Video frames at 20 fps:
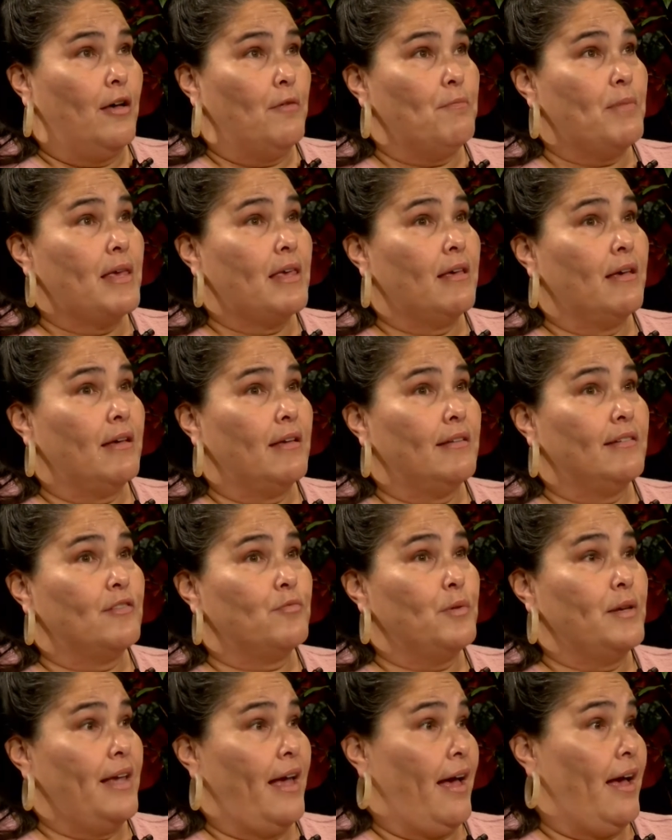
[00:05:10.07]
because
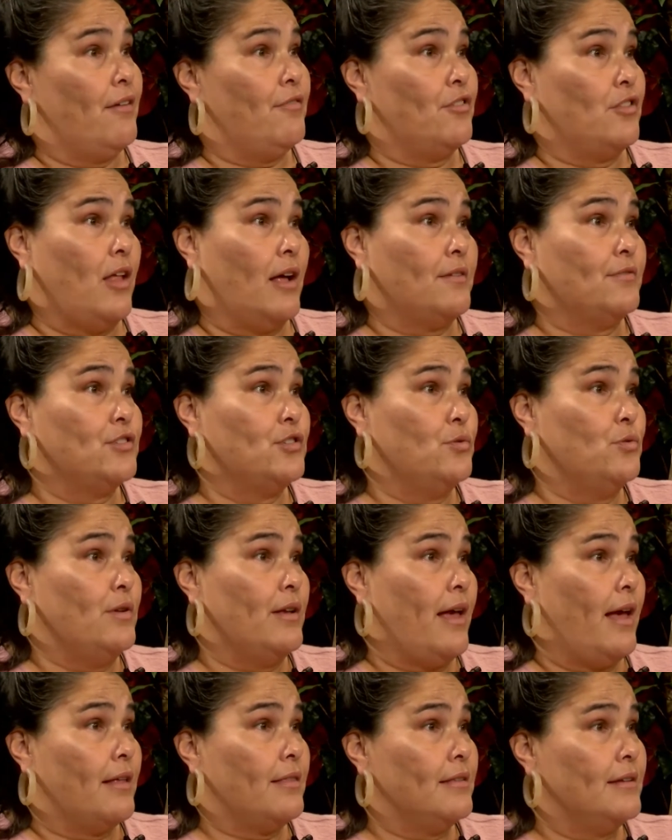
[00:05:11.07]
we have a lot of
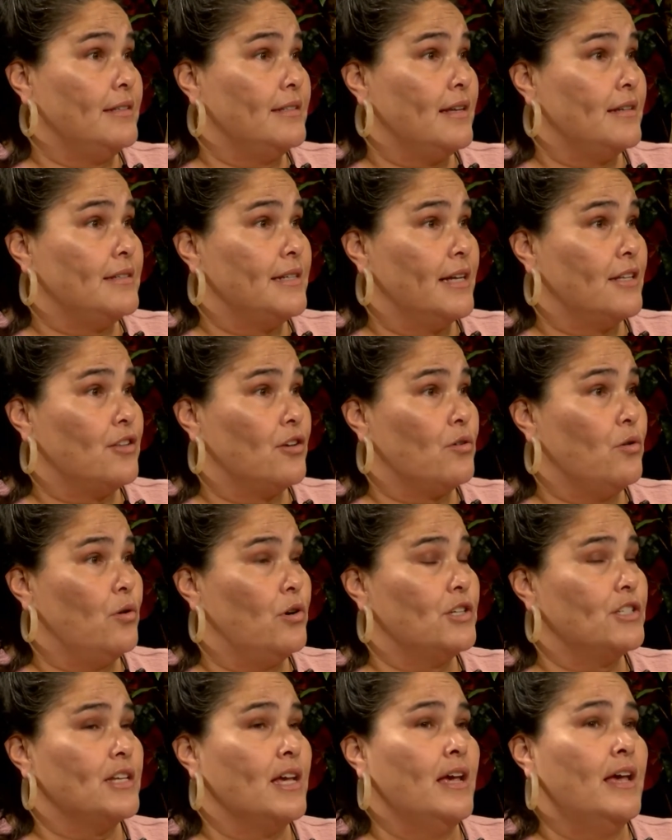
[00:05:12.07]
student athletes that take the
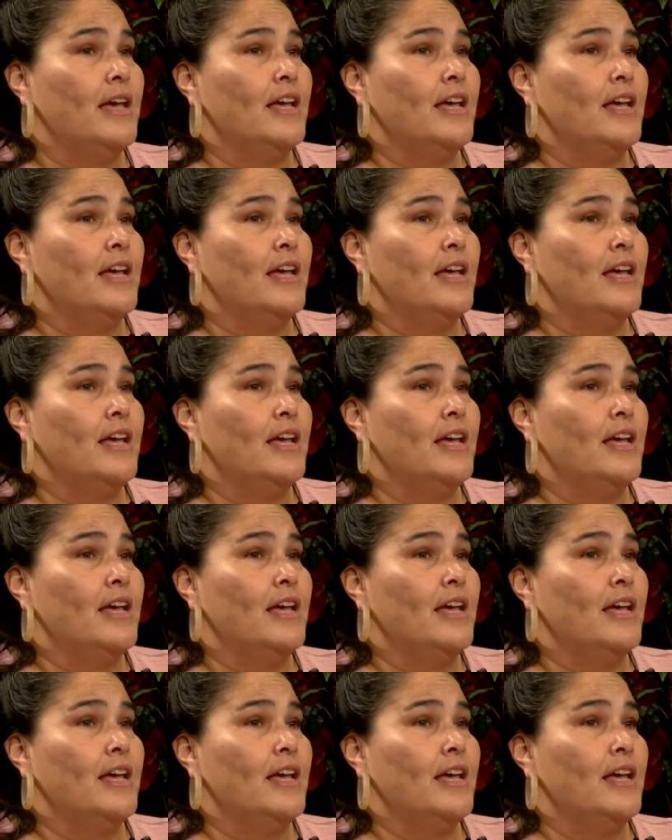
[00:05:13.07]
course.